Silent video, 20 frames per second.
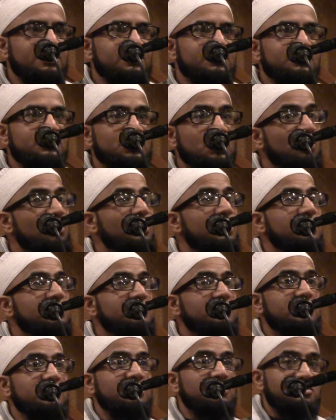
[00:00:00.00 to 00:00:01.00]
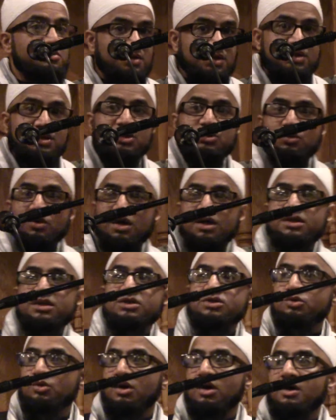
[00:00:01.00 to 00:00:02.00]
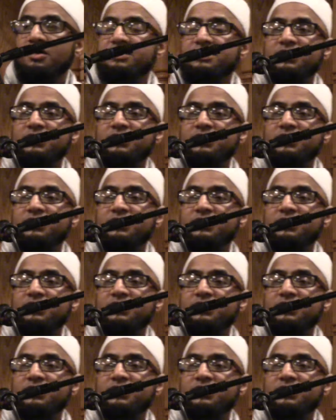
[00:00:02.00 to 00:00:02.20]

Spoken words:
So this is why this dua